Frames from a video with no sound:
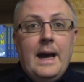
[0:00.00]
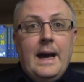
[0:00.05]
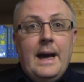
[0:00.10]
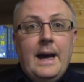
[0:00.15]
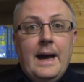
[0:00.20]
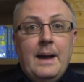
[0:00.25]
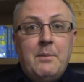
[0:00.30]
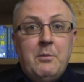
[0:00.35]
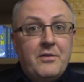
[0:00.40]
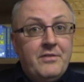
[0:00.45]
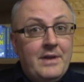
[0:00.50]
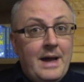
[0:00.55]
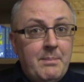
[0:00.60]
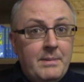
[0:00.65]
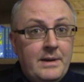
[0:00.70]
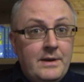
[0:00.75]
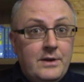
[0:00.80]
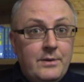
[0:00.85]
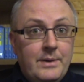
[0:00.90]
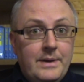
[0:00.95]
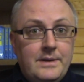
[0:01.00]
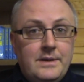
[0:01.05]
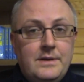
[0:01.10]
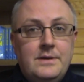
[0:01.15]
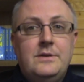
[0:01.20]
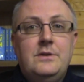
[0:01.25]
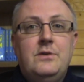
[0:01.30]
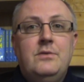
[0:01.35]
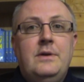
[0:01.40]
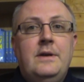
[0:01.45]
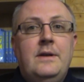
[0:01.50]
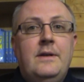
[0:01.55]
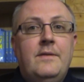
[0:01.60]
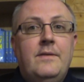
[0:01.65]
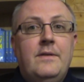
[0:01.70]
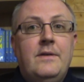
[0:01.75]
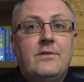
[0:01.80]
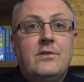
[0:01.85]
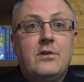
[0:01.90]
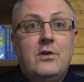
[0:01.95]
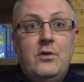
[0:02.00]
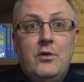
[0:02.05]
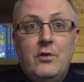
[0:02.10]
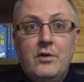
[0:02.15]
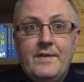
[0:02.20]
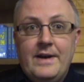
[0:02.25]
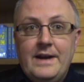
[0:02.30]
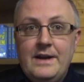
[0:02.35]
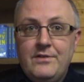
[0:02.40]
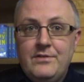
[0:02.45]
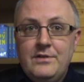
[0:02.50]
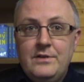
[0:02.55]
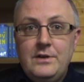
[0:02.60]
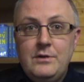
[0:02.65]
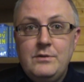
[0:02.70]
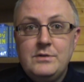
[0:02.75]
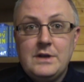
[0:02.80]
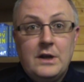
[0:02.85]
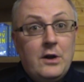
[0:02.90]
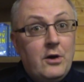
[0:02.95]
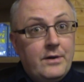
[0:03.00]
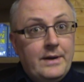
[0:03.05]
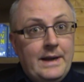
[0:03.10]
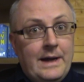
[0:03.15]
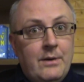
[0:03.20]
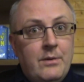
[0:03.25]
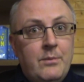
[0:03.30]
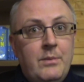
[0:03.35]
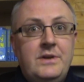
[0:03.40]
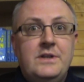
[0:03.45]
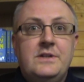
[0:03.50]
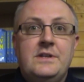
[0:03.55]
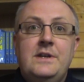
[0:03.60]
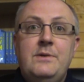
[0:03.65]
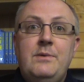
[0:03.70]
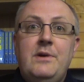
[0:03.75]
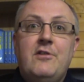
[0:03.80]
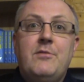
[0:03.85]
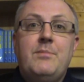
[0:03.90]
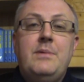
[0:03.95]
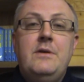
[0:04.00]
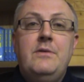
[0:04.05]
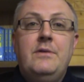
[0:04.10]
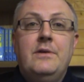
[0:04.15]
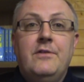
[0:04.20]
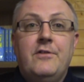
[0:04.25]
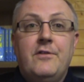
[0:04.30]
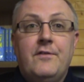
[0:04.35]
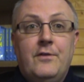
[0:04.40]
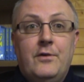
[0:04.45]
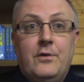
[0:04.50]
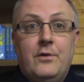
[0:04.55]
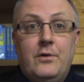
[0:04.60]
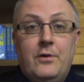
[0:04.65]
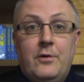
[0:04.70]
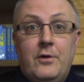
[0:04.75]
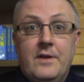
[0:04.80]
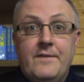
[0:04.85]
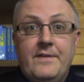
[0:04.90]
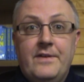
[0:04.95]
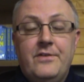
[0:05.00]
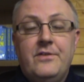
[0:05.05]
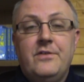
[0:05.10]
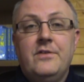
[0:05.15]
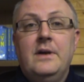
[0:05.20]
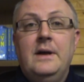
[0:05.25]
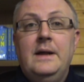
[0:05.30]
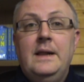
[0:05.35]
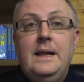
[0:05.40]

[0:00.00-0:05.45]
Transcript: and what's happening to it during this coronavirus induced lockdown, which is a new experience for all of us.